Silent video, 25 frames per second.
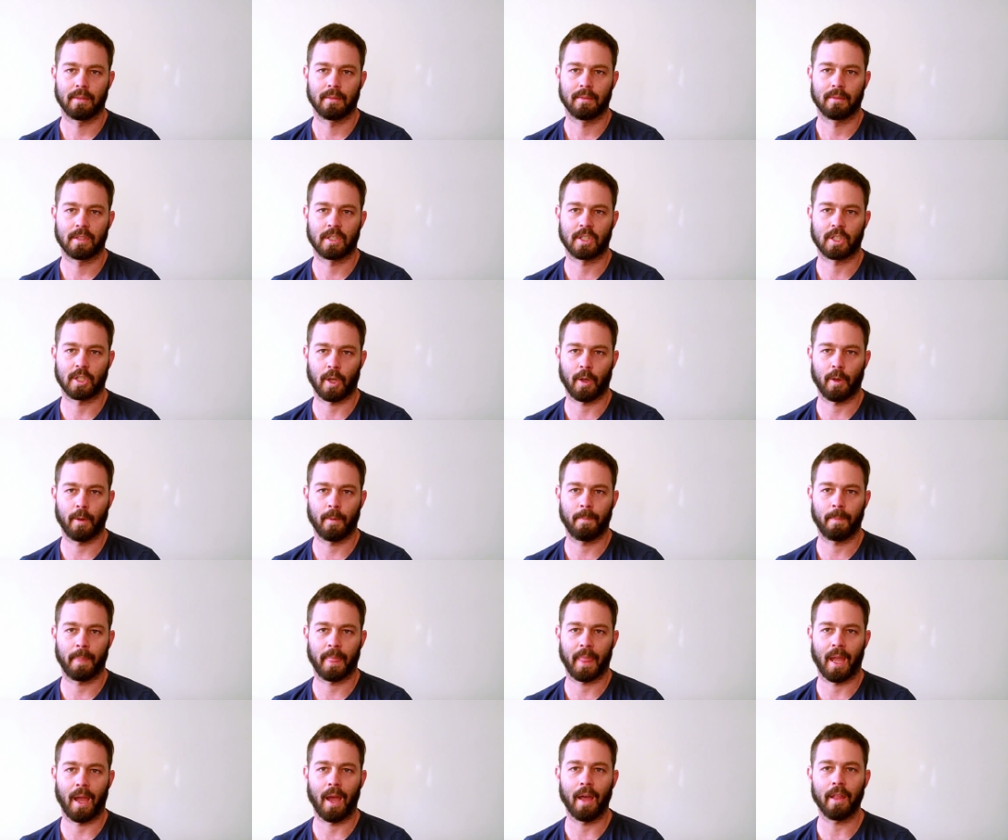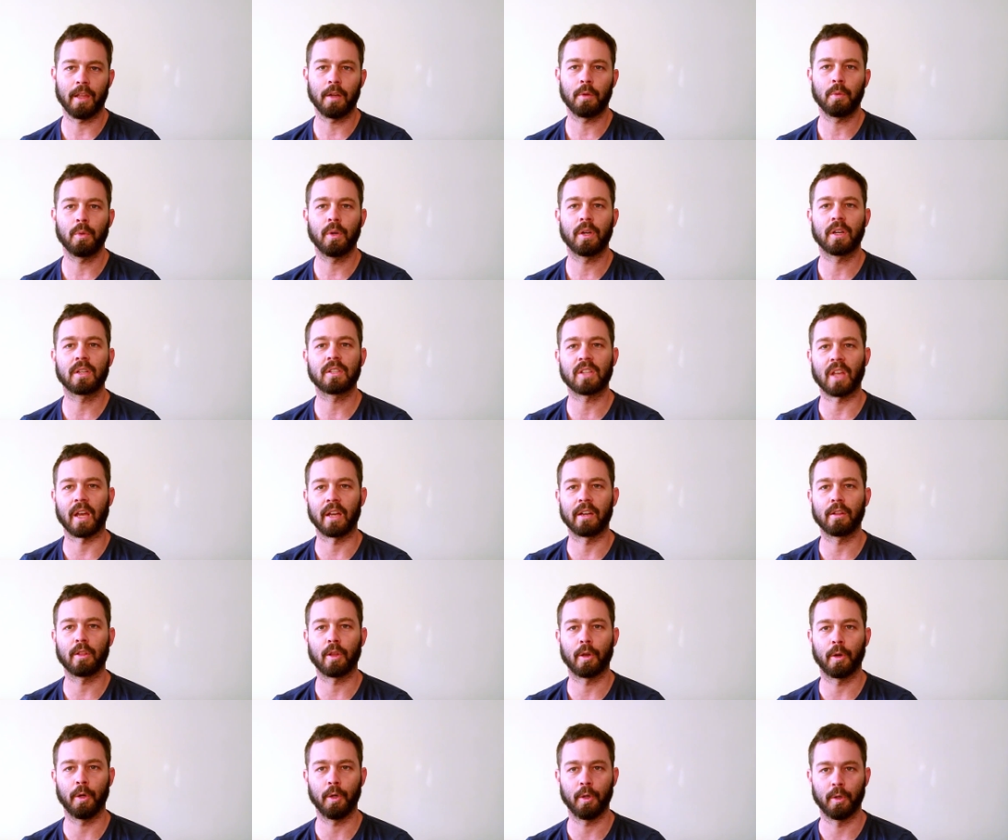So how that works under
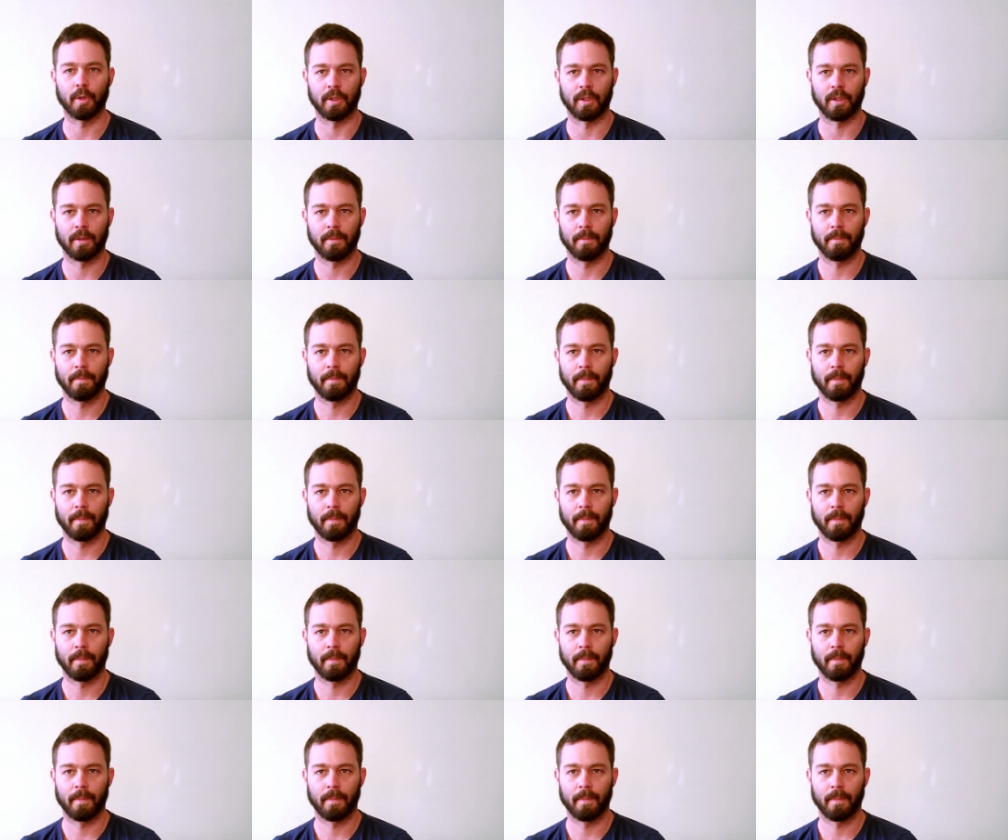the hood,